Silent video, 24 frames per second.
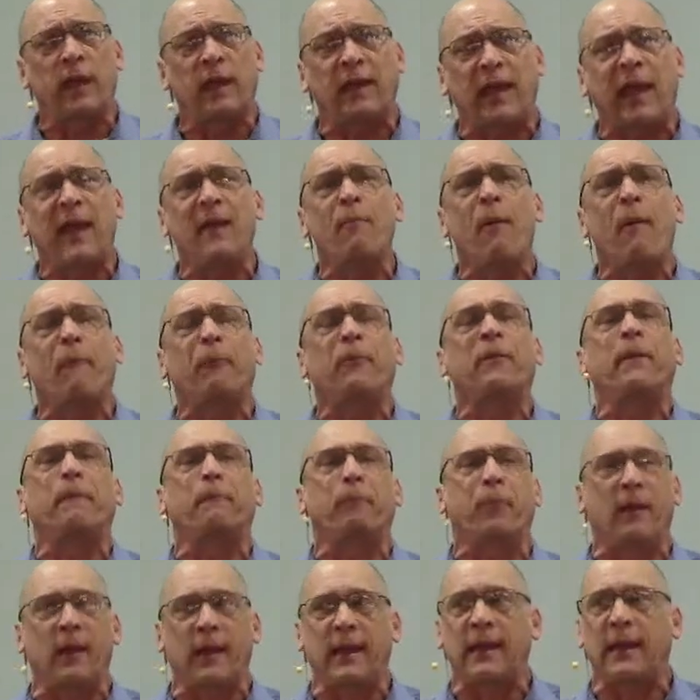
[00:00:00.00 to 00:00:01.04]
they came up with
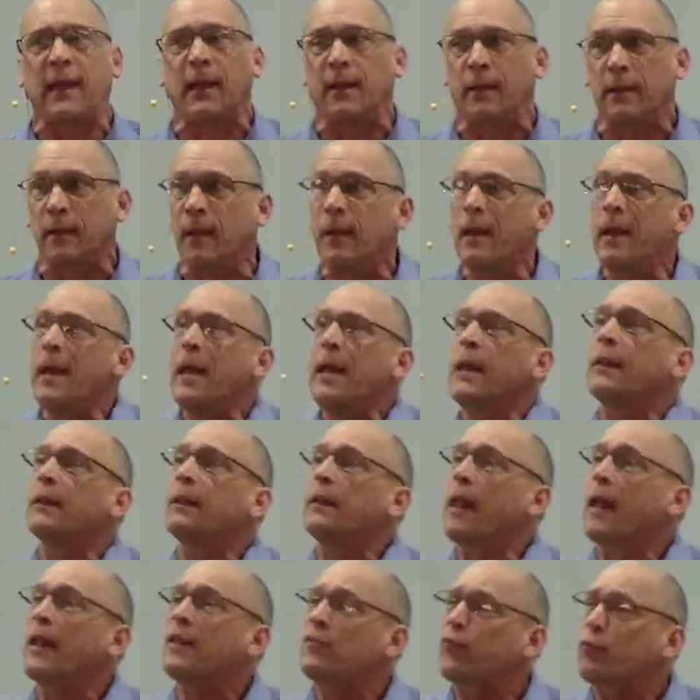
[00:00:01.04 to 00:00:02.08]
a plan.
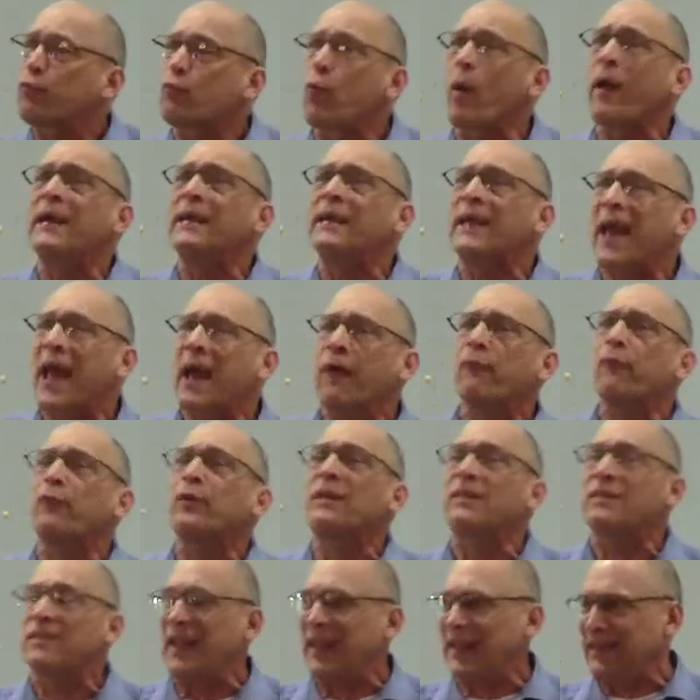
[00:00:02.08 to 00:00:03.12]
Let's write
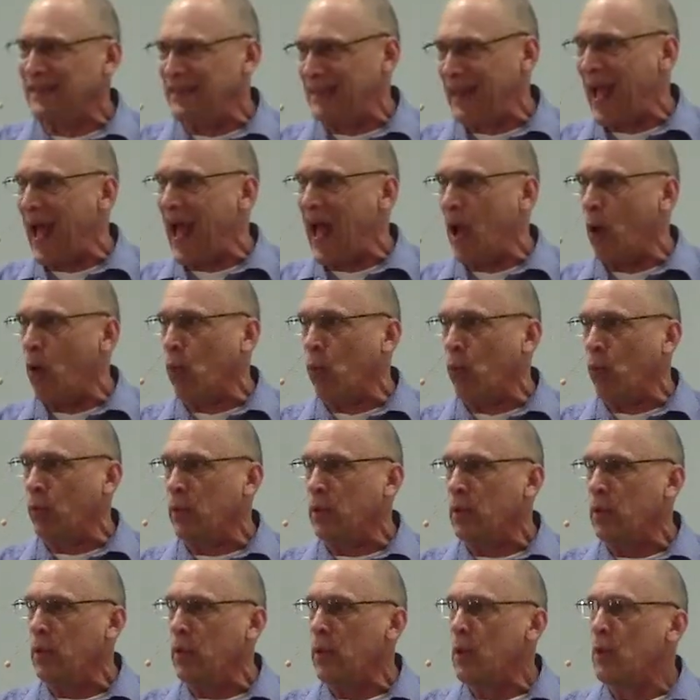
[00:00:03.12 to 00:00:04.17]
everything
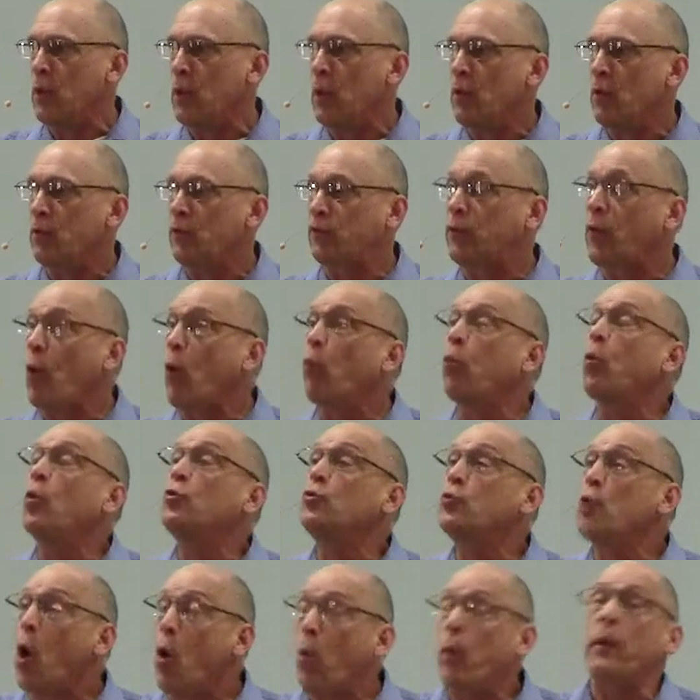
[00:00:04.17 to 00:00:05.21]
down so we'll
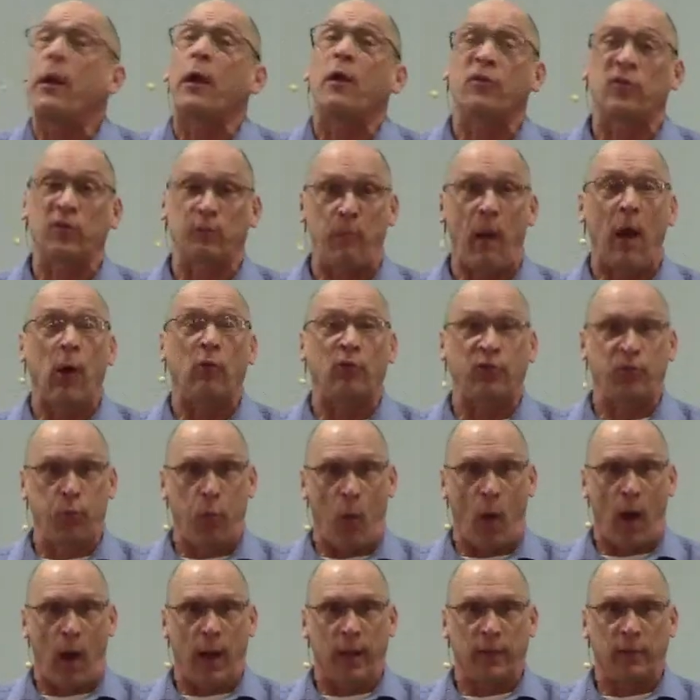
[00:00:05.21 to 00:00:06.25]
know what our spouse
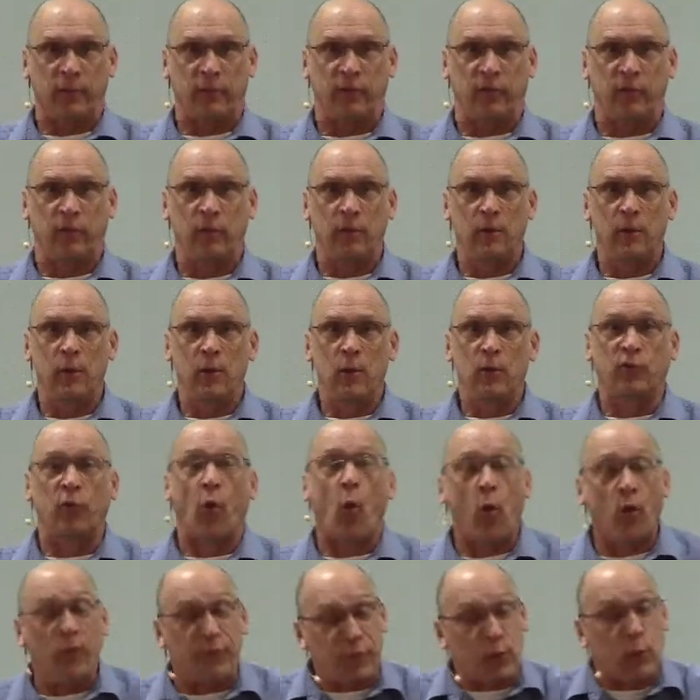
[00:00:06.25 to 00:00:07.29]
wants.
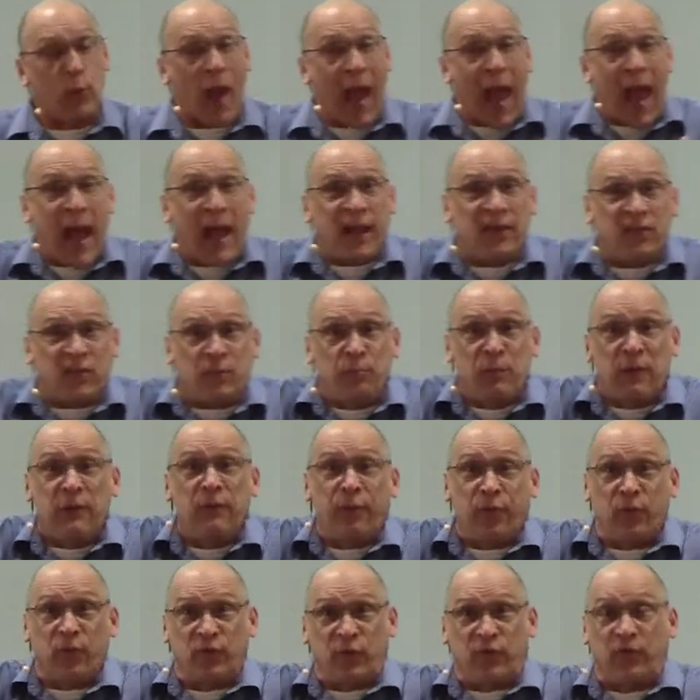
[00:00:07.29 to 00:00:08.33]
So if you ask me
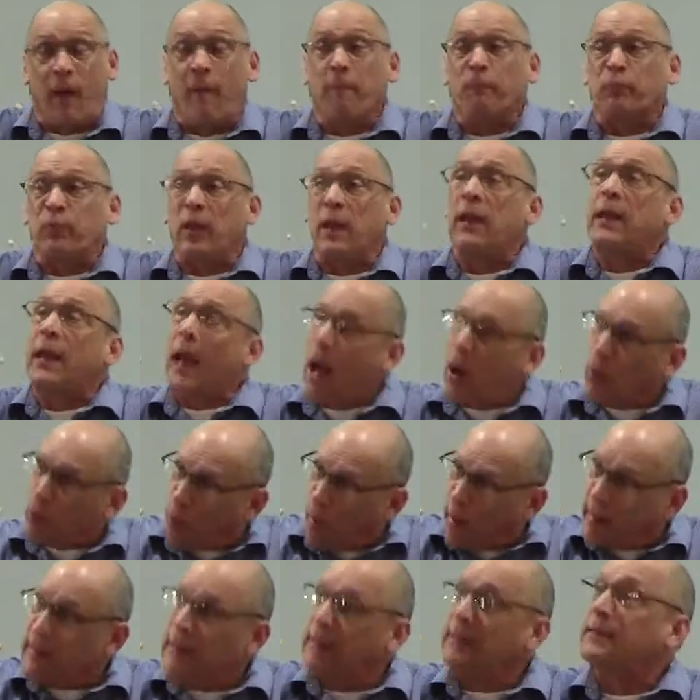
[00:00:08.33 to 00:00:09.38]
for something, I'll
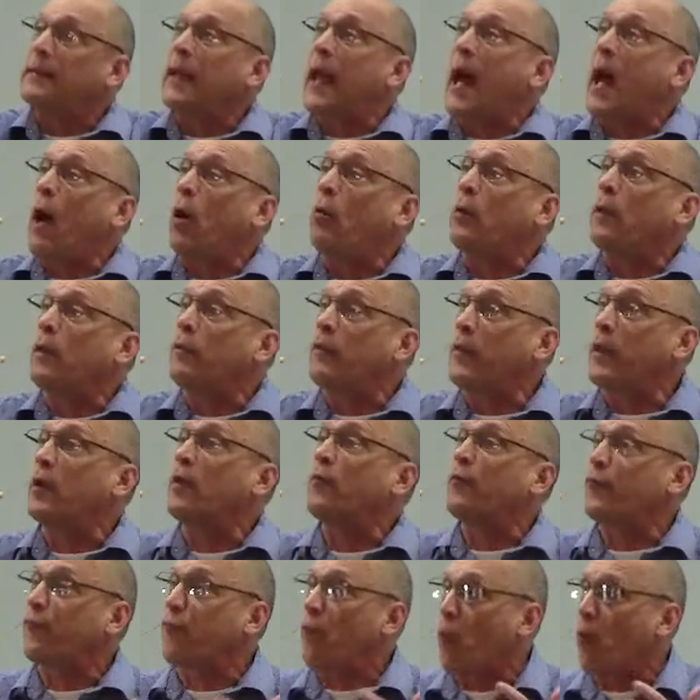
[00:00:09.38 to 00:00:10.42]
write it down, and
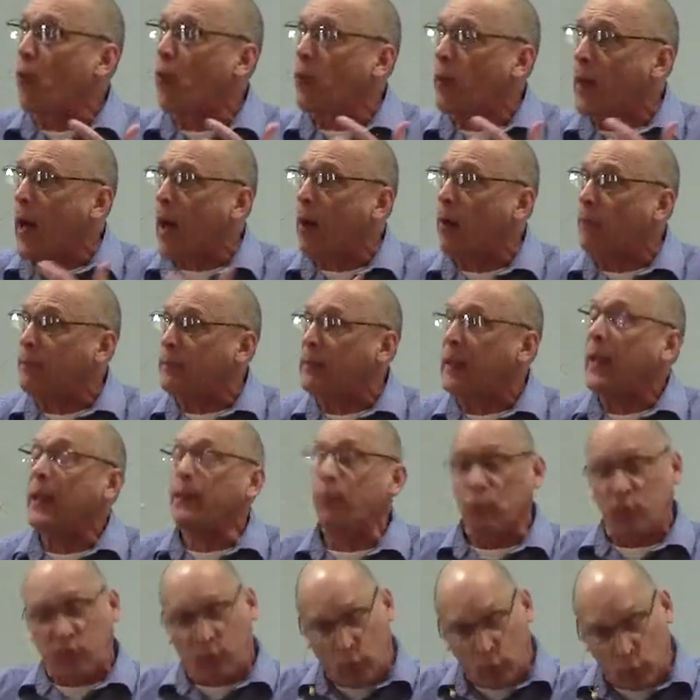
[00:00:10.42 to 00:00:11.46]
therefore I'll be
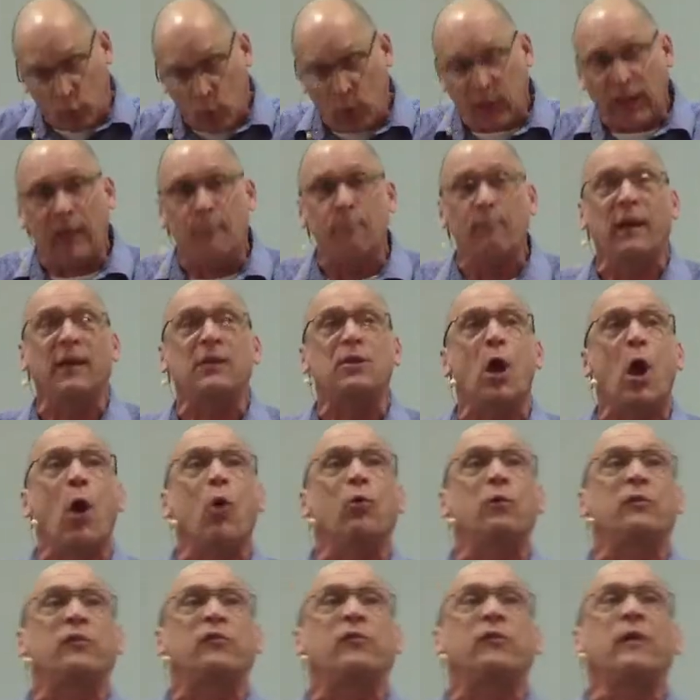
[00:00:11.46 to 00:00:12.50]
able to look at my
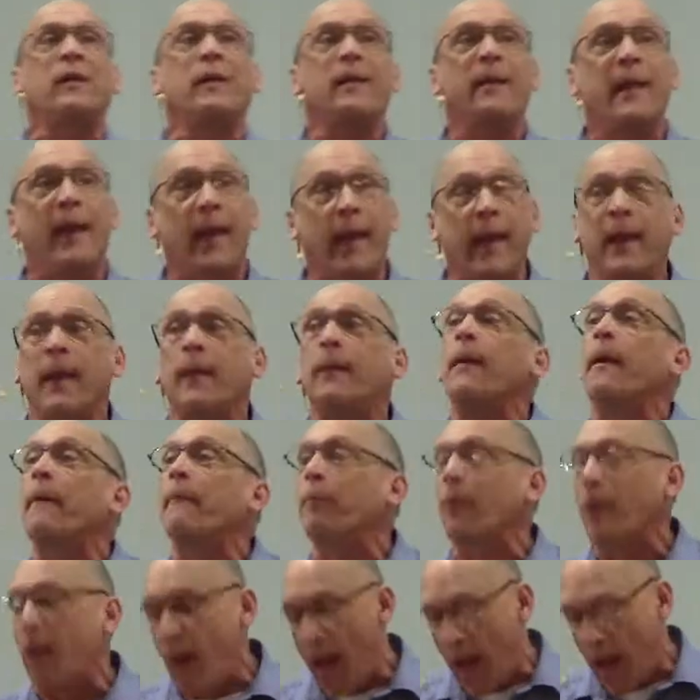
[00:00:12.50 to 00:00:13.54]
notes and
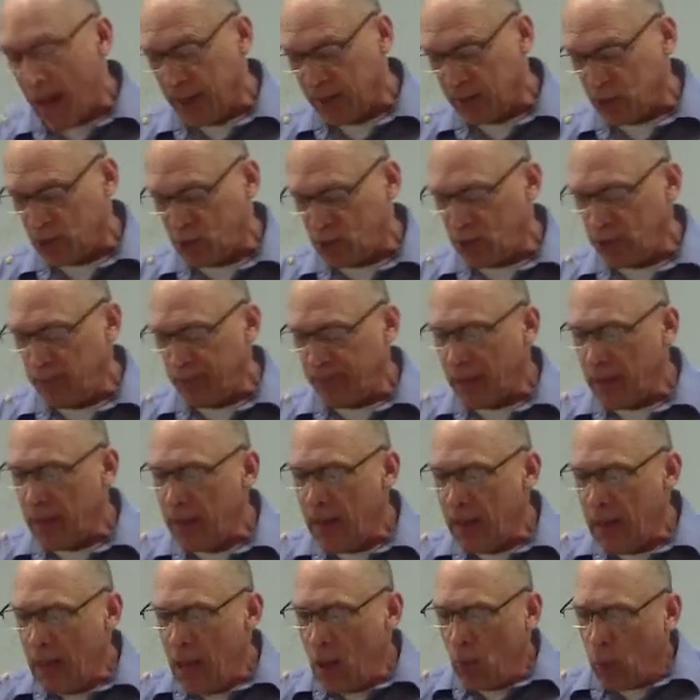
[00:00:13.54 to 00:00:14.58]
oblige.
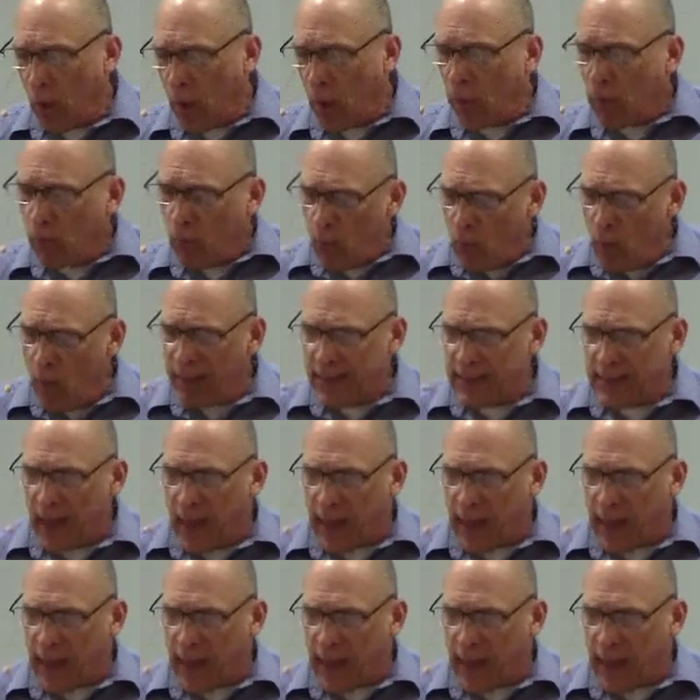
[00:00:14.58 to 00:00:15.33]
Well, one